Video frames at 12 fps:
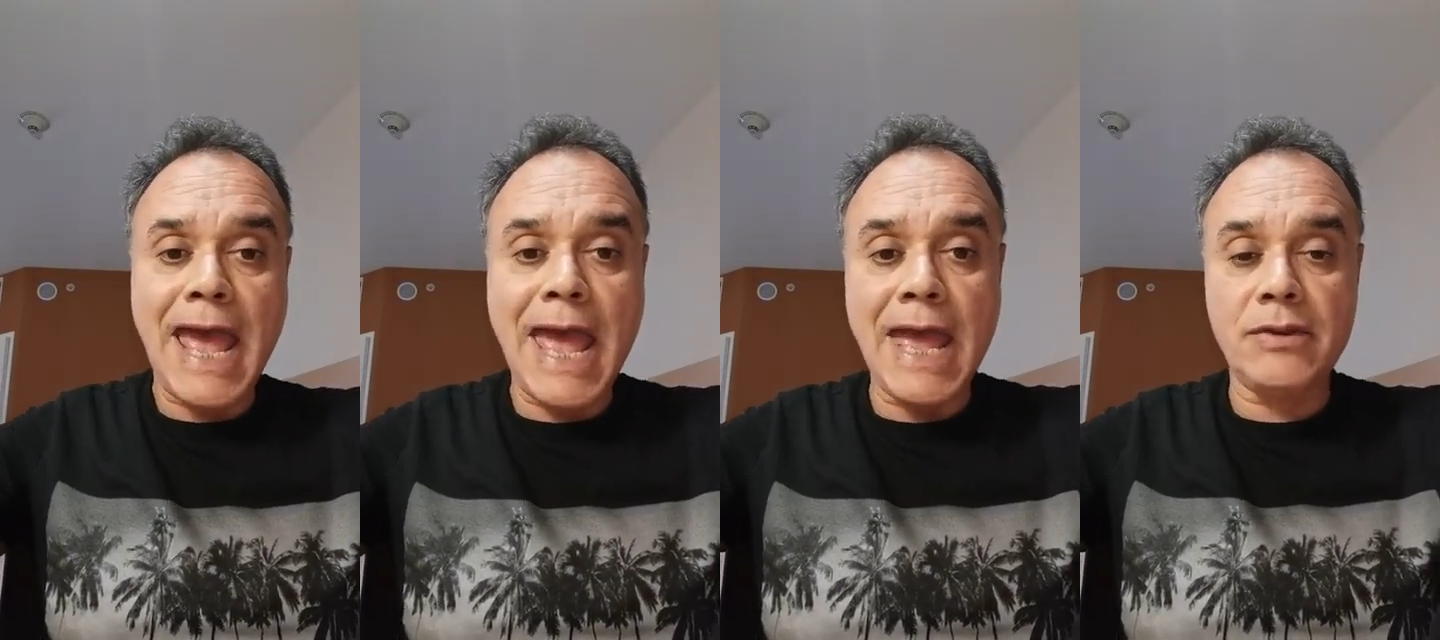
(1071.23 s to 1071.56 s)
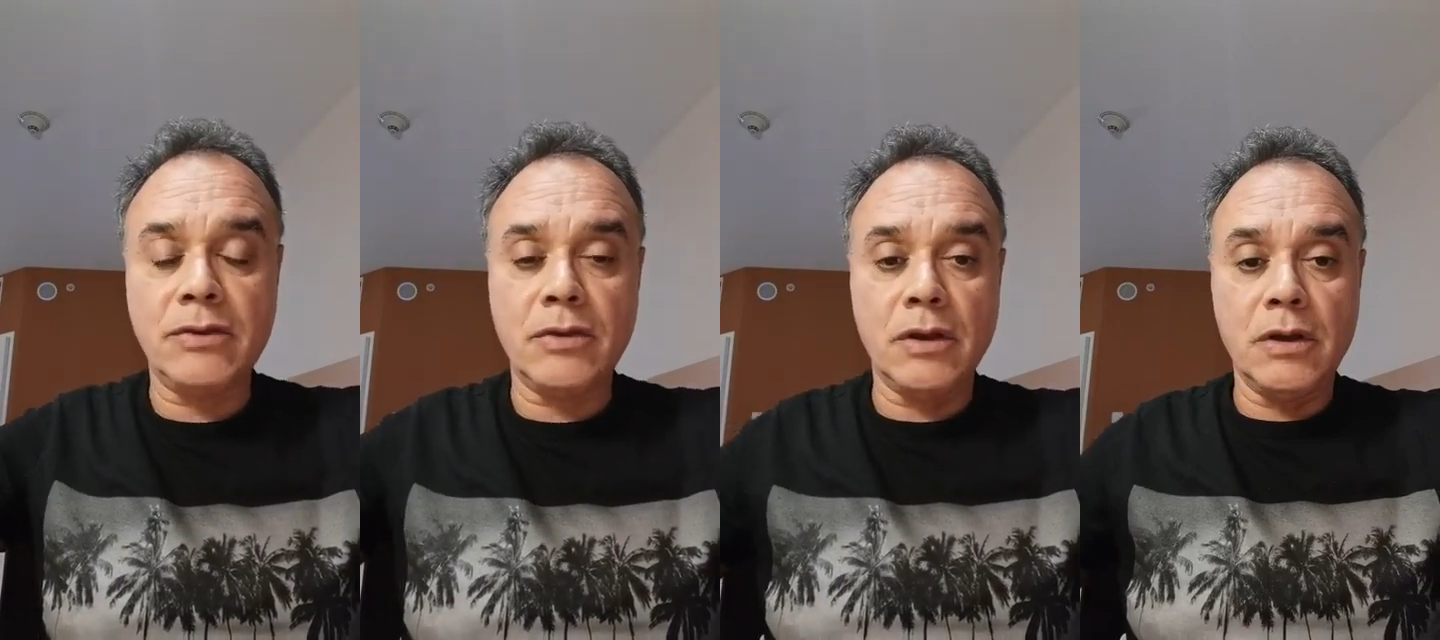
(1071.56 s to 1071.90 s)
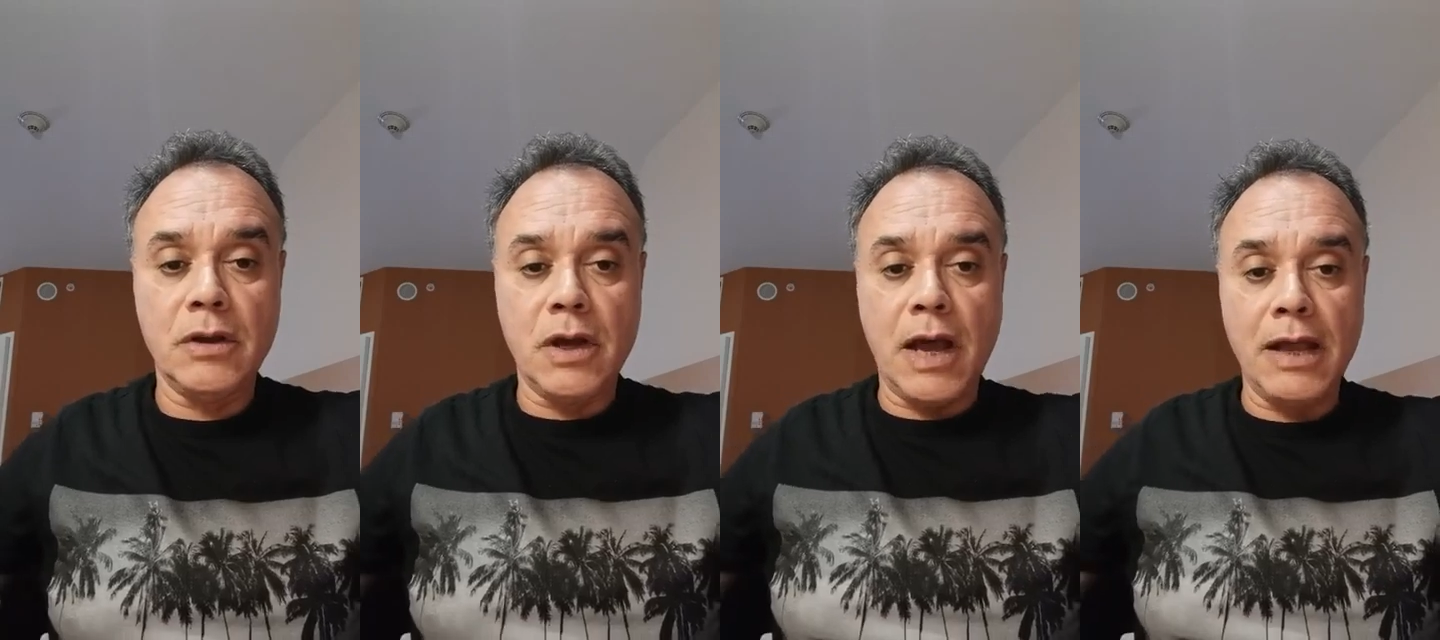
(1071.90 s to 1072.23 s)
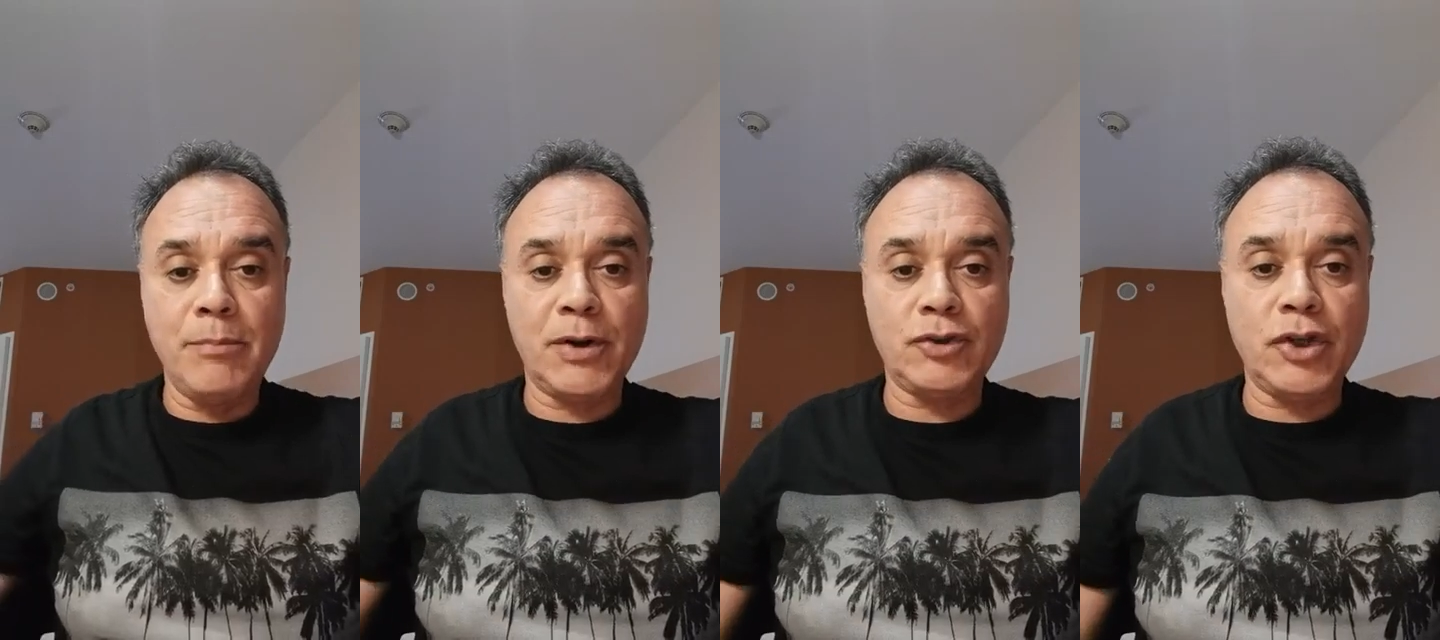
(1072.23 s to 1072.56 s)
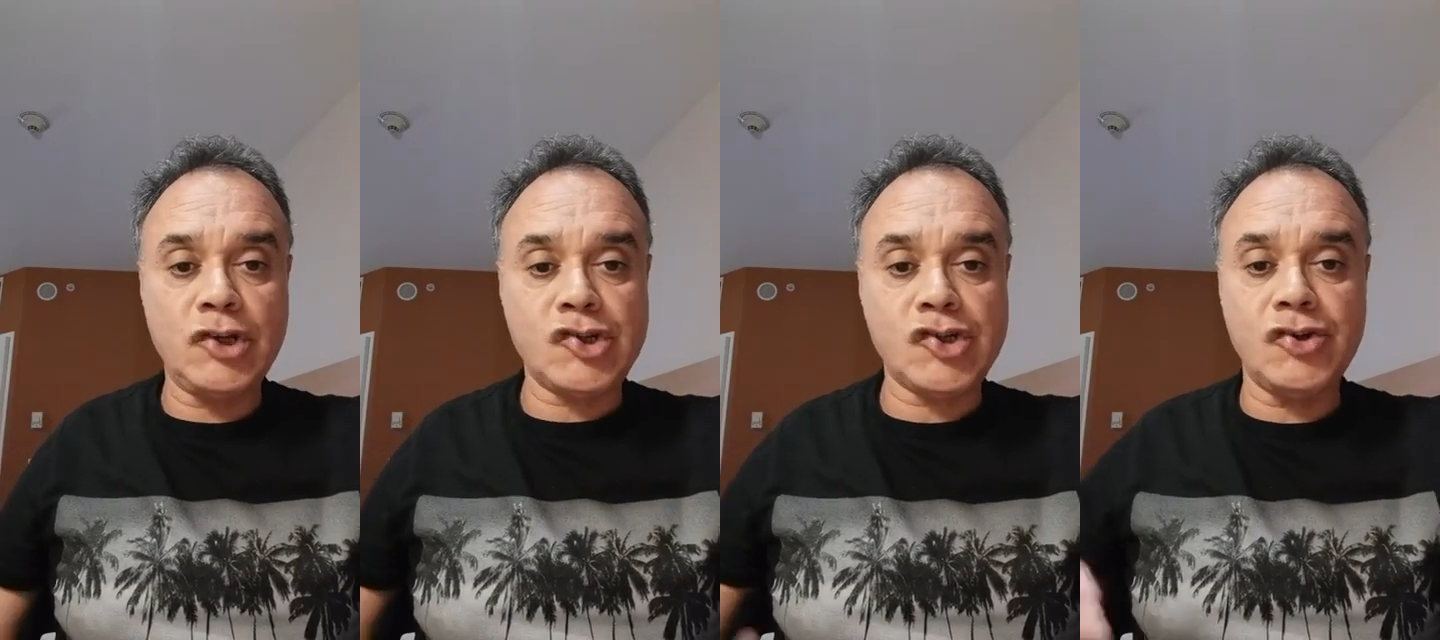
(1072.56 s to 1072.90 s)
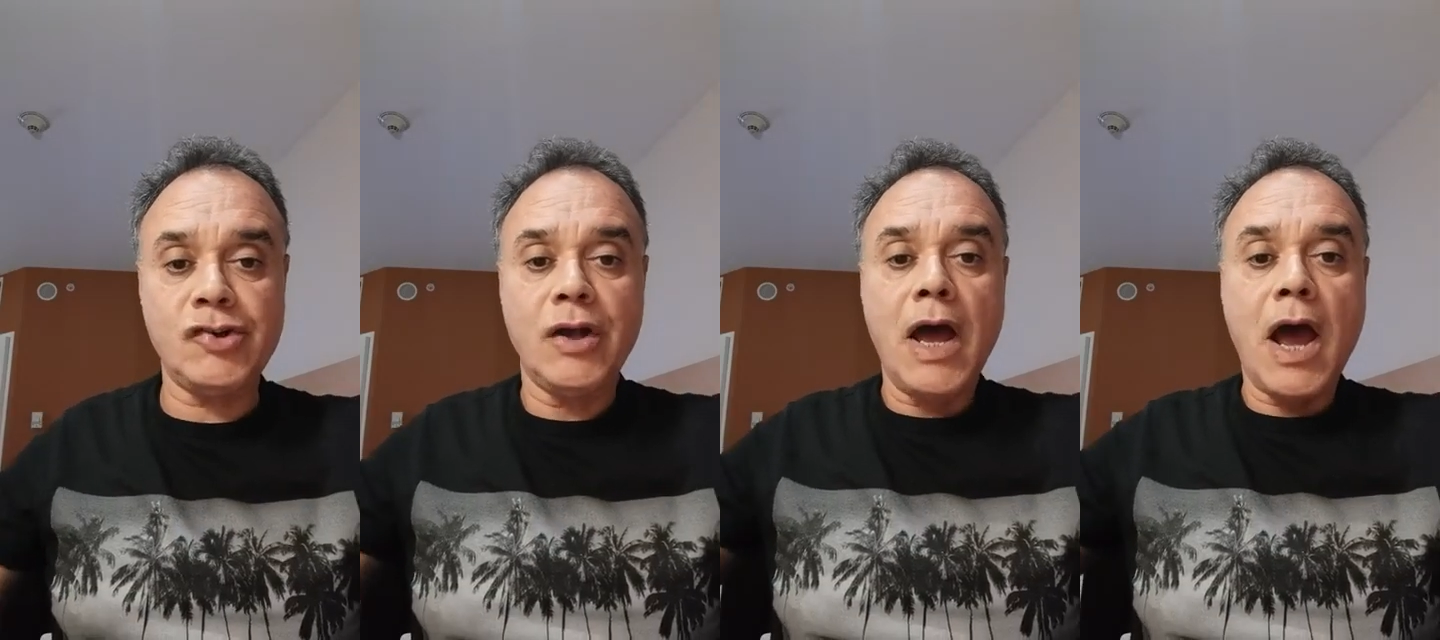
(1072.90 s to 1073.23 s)
and
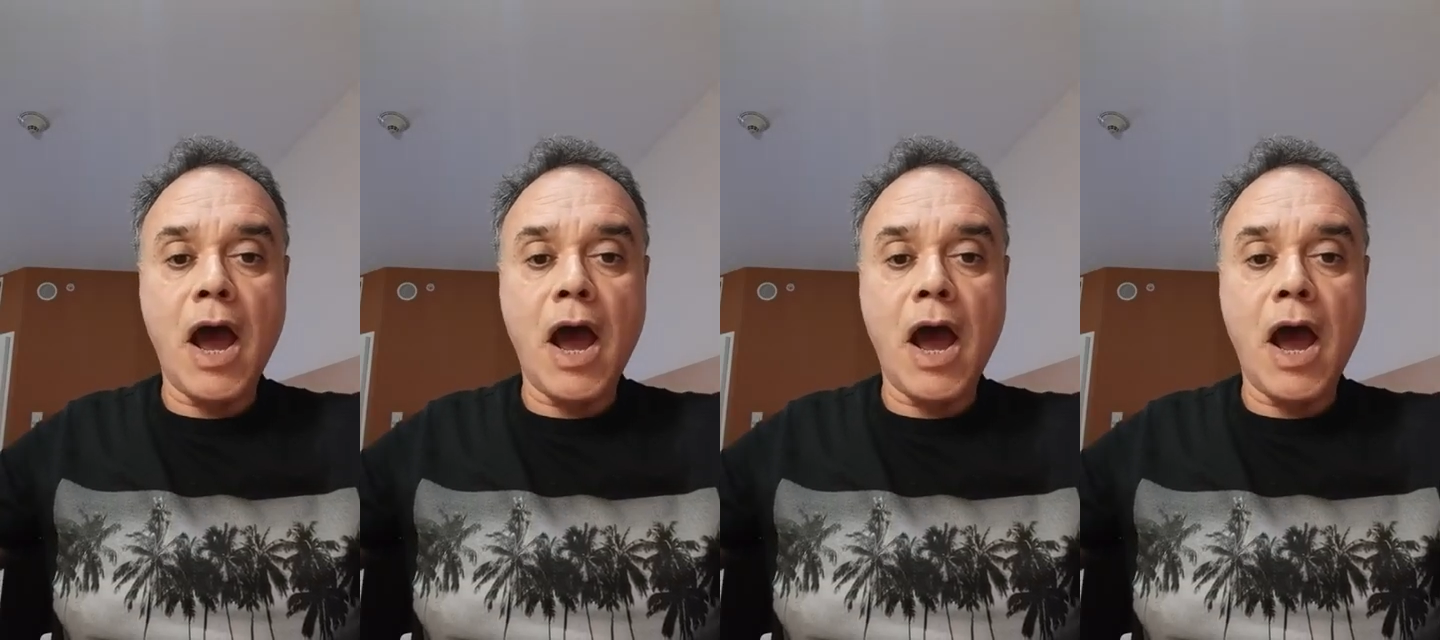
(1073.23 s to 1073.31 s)
hypertension